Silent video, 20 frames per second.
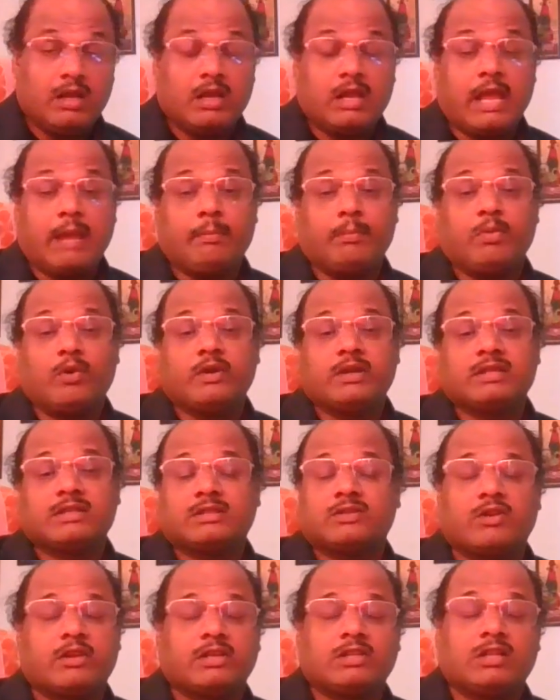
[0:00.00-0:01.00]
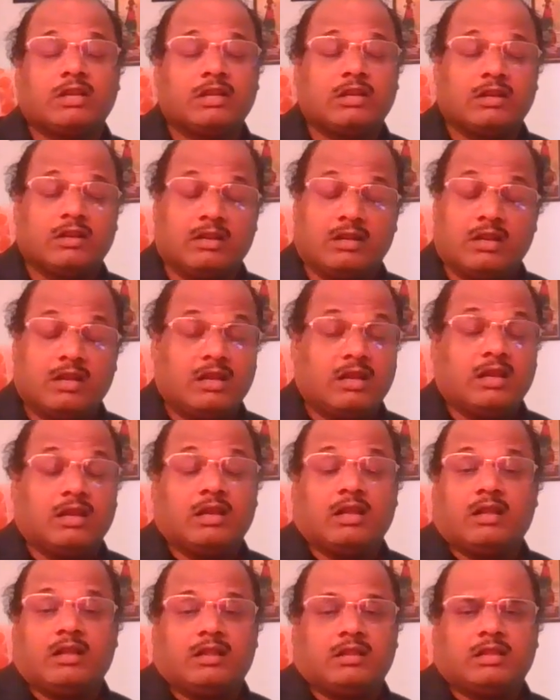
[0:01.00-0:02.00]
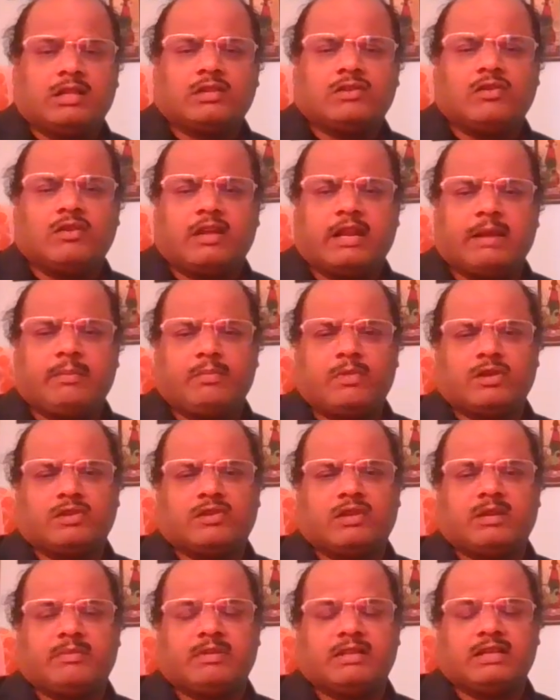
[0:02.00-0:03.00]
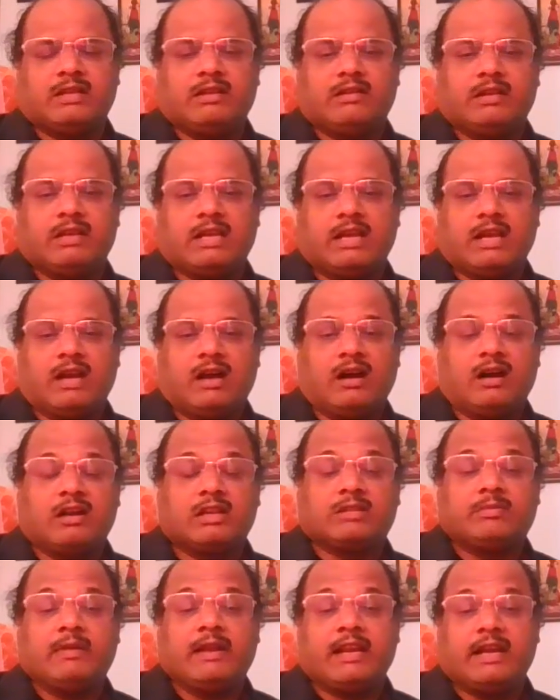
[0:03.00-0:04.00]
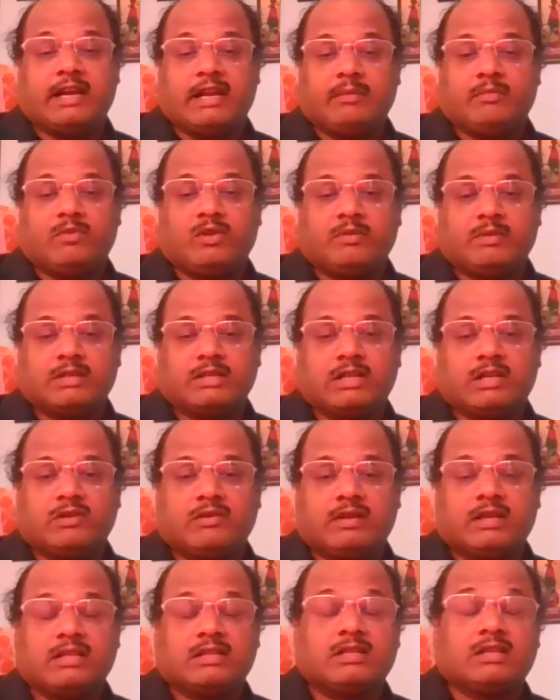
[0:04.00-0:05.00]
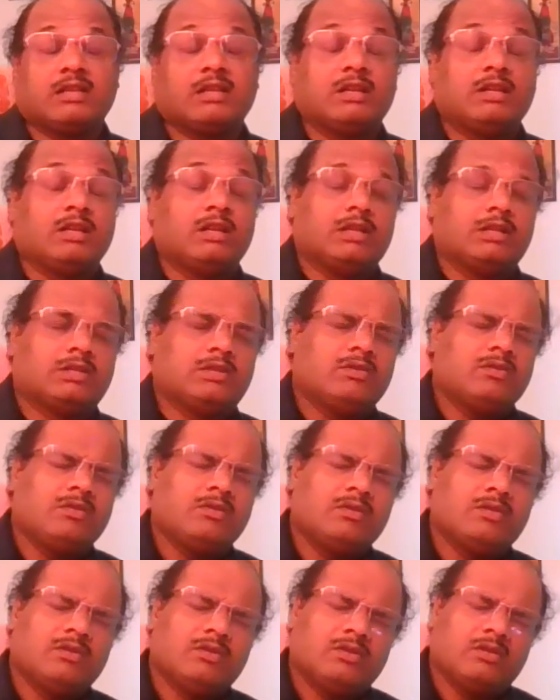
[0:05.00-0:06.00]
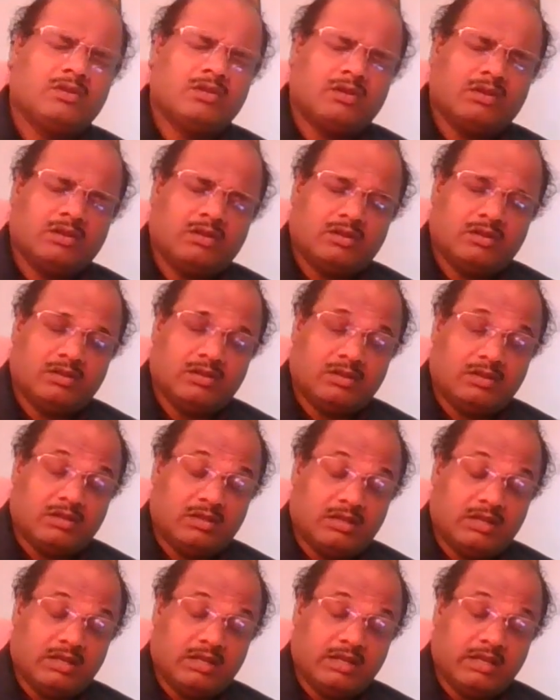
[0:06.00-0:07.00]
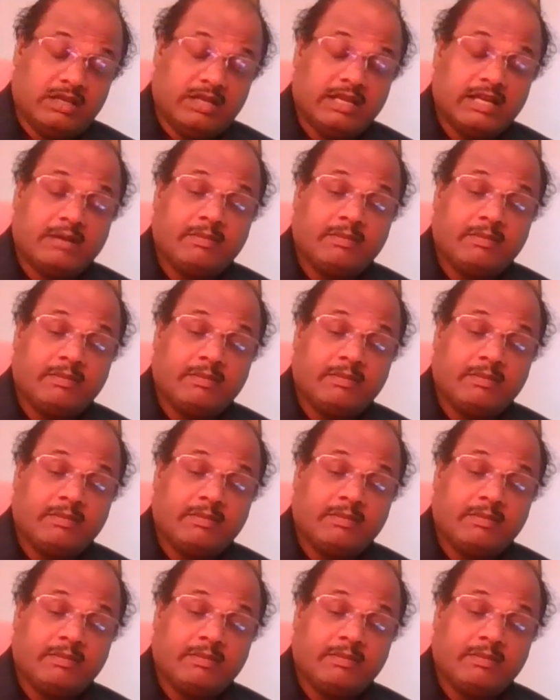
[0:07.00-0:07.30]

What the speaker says: employees, sorry, then these all are employees only basically, earth planet employee basically you can say. So here